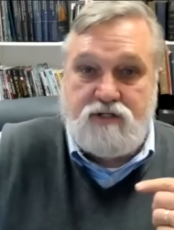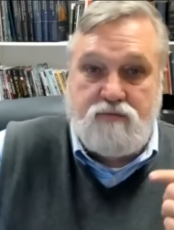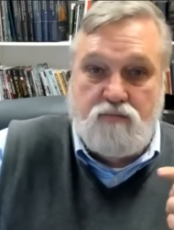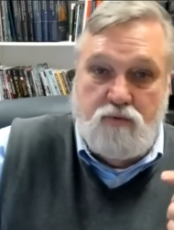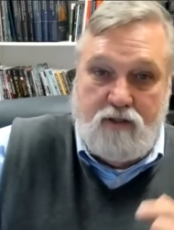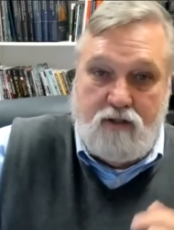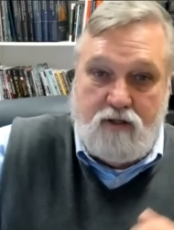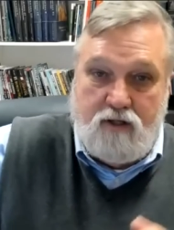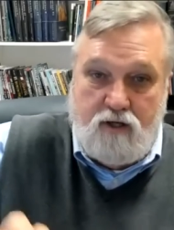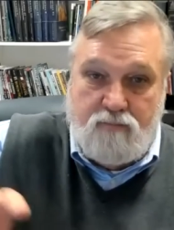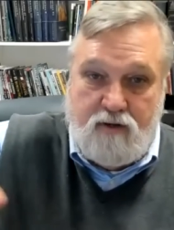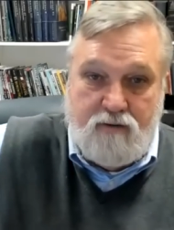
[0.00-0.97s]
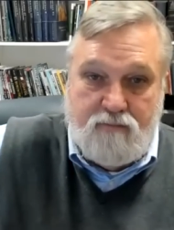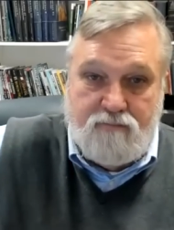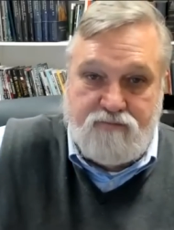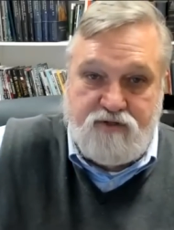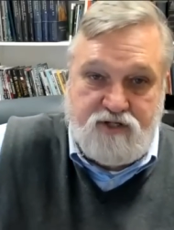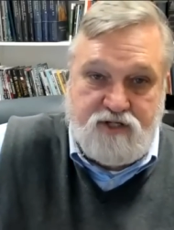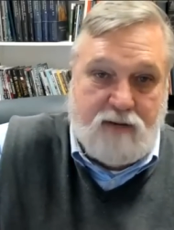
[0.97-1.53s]
really going to be
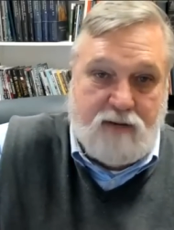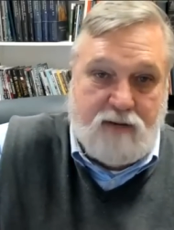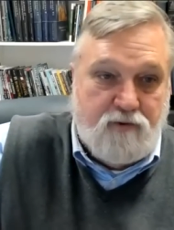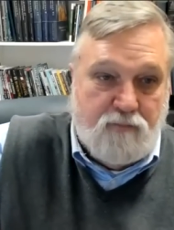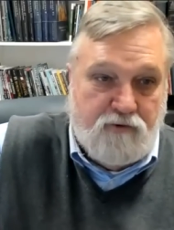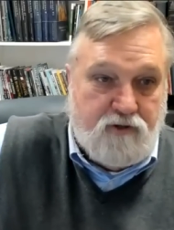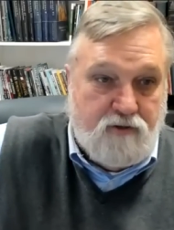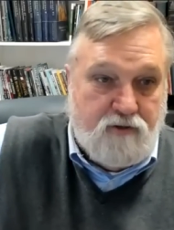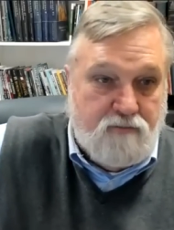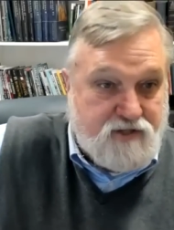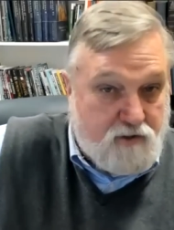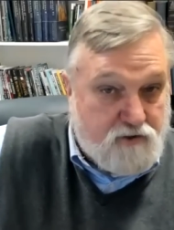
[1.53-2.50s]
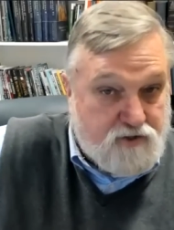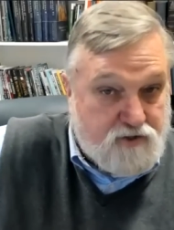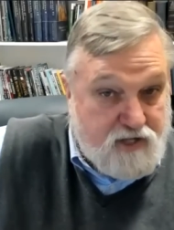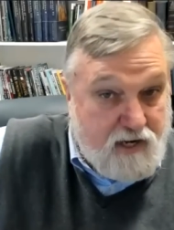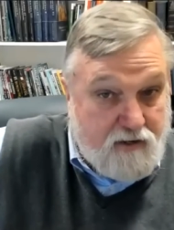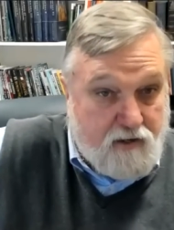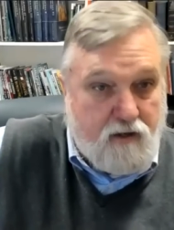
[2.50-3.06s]
susceptible to
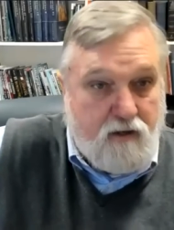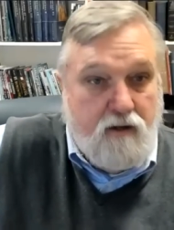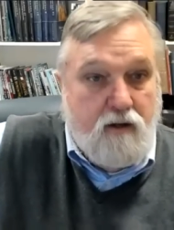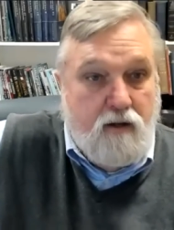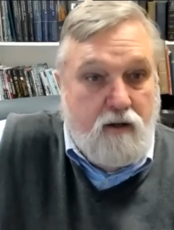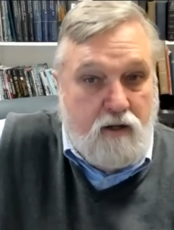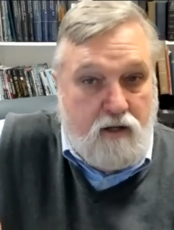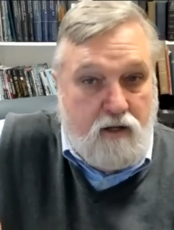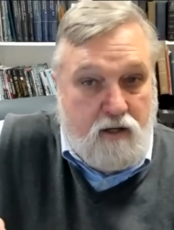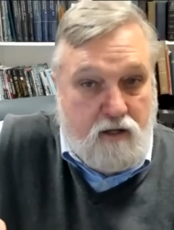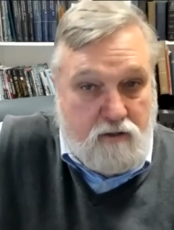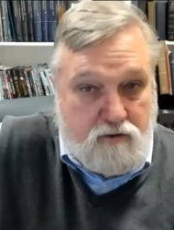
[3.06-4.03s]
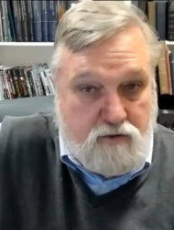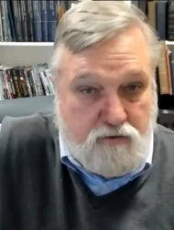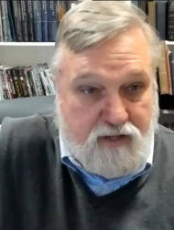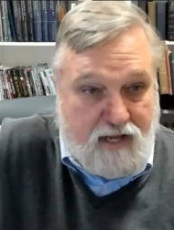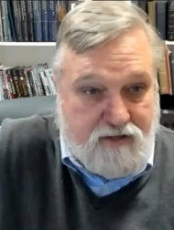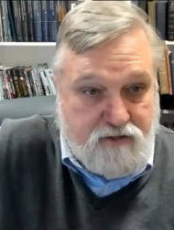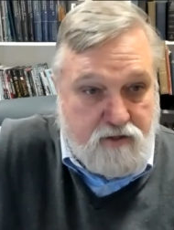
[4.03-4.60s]
misunderstanding in
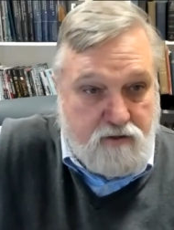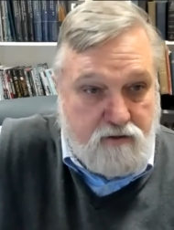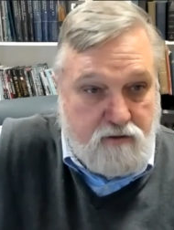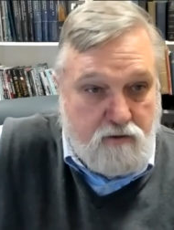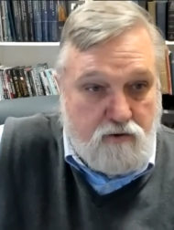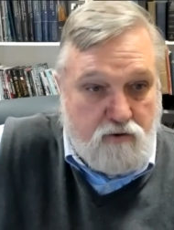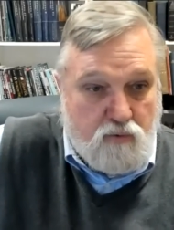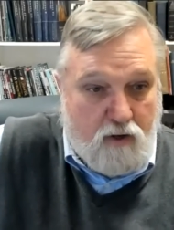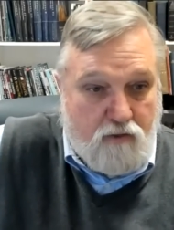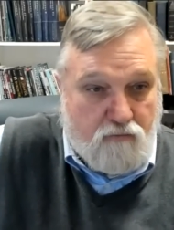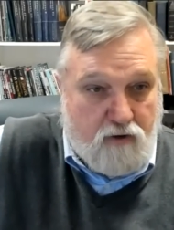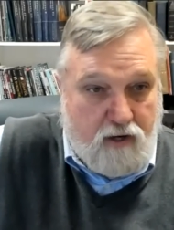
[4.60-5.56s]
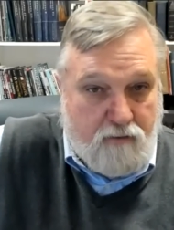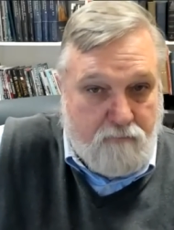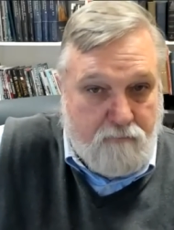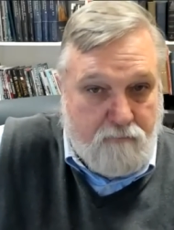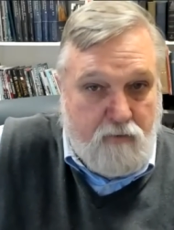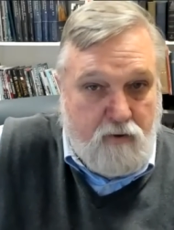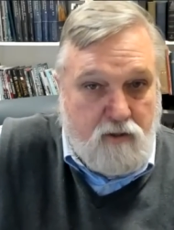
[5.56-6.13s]
2023.
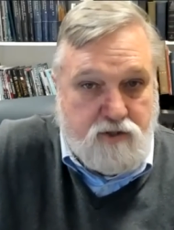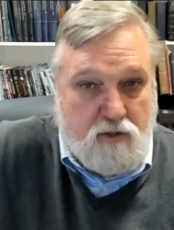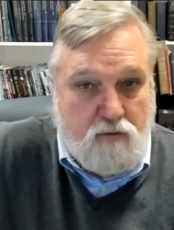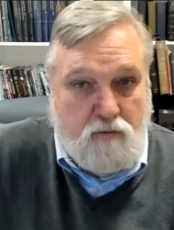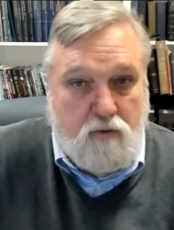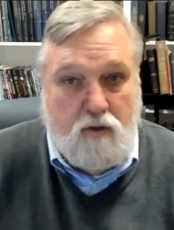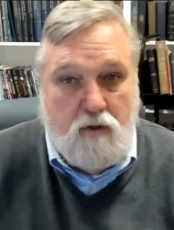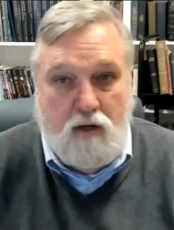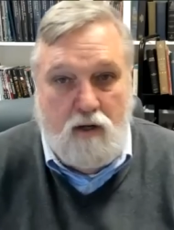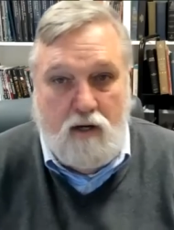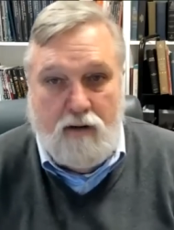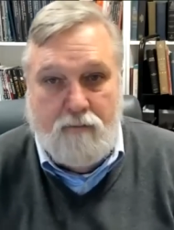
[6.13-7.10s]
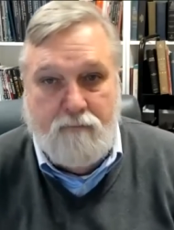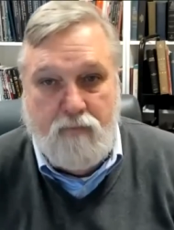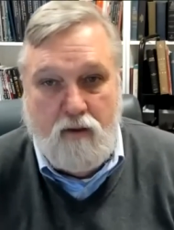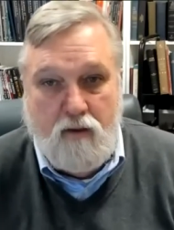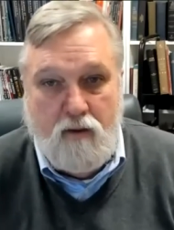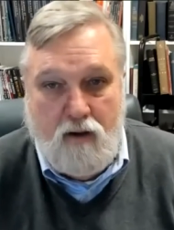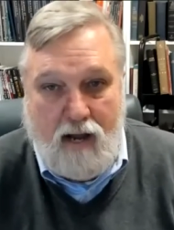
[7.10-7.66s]
So um,
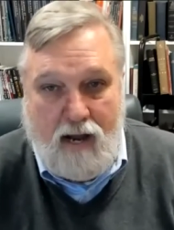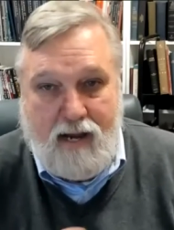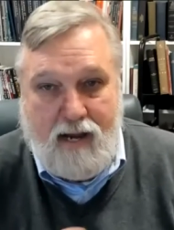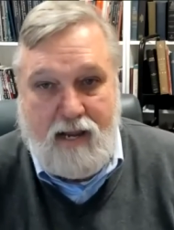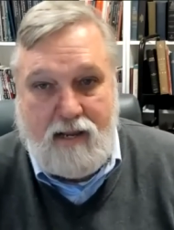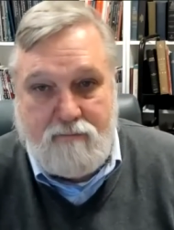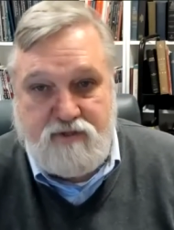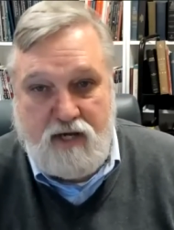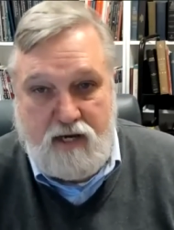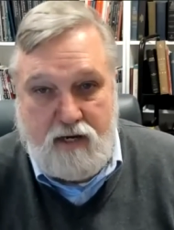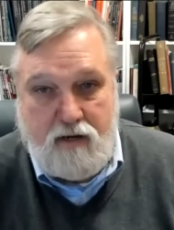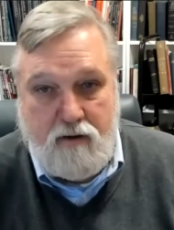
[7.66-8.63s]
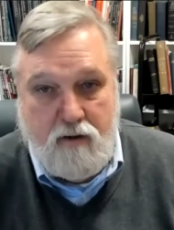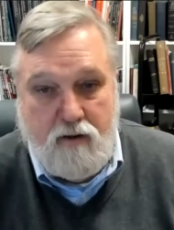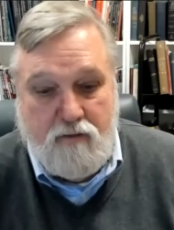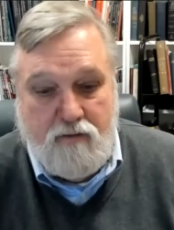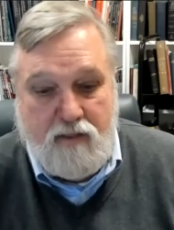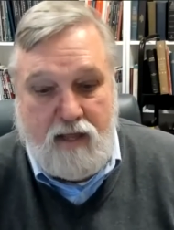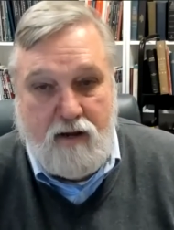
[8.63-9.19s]
I am saying
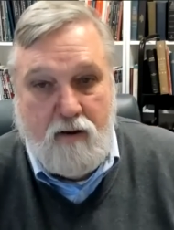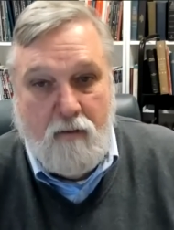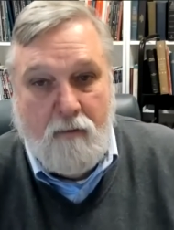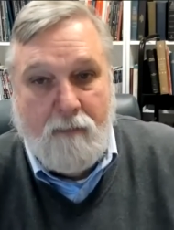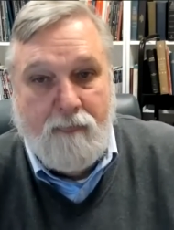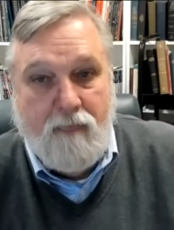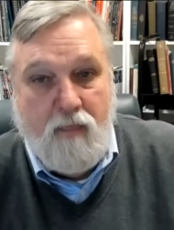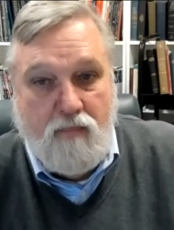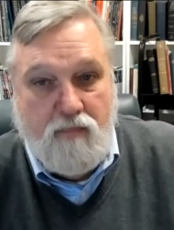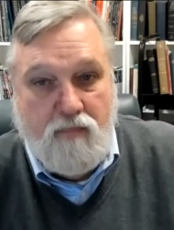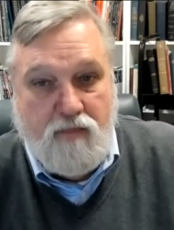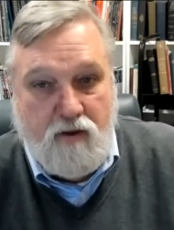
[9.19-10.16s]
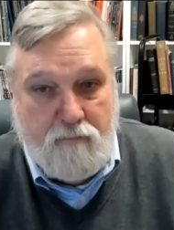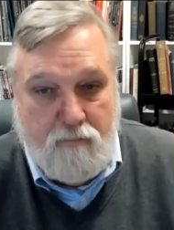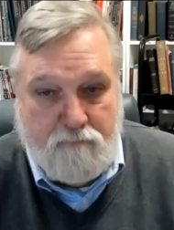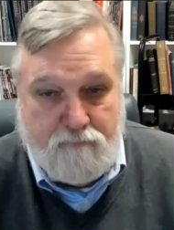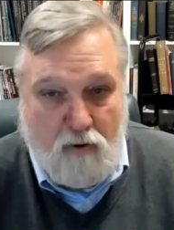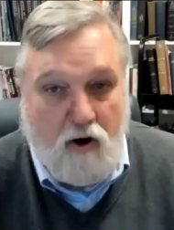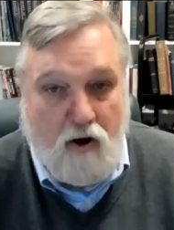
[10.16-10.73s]
that the
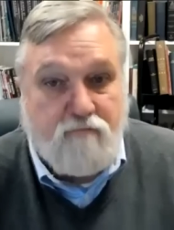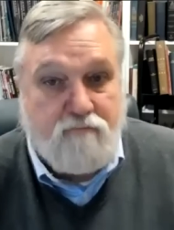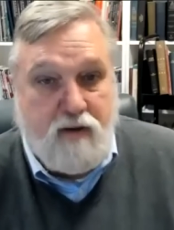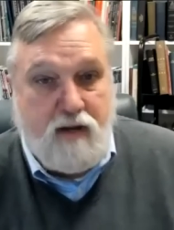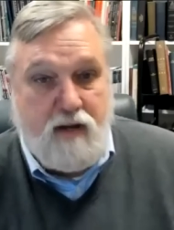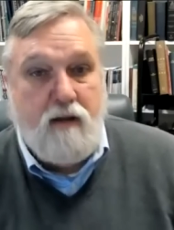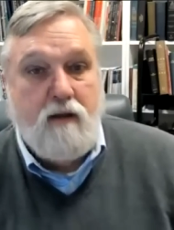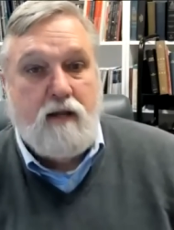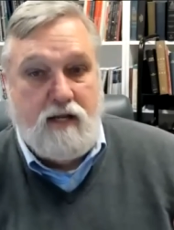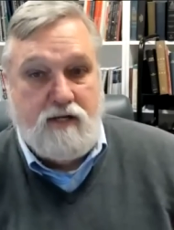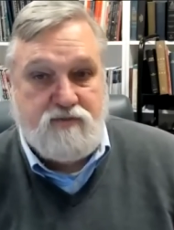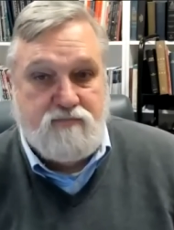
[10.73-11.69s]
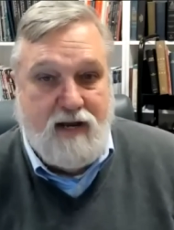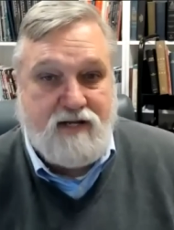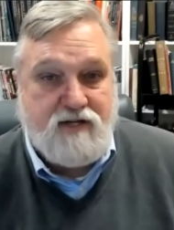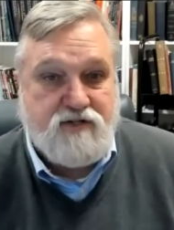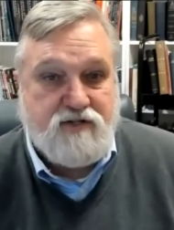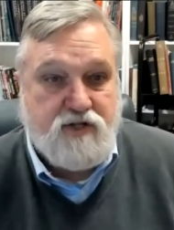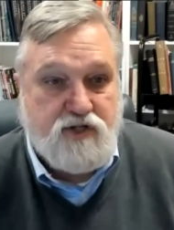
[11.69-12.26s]
part of me can make a
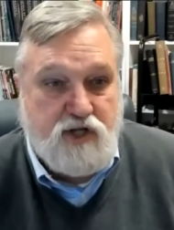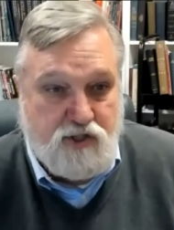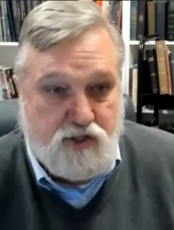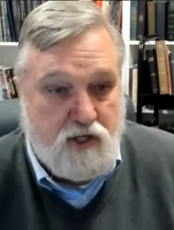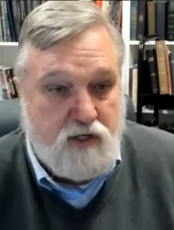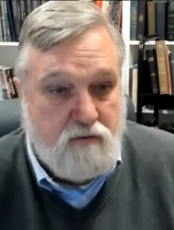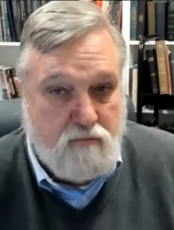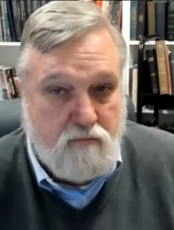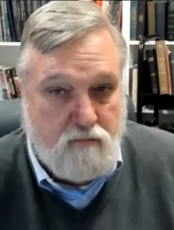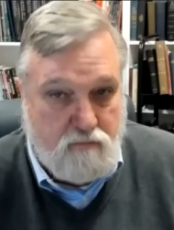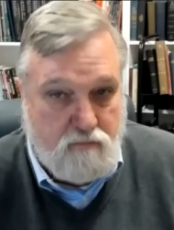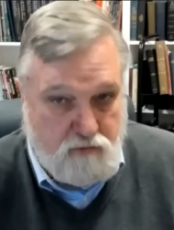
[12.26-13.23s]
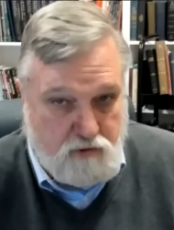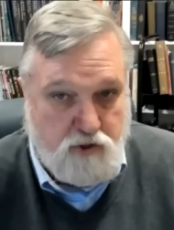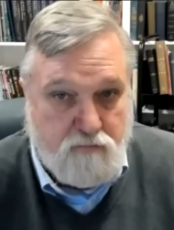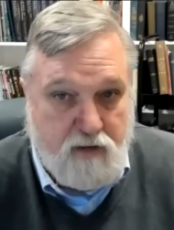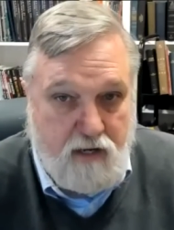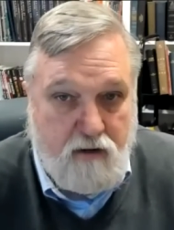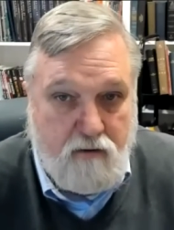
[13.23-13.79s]
suggestion to
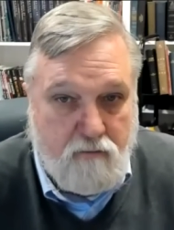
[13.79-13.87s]
me,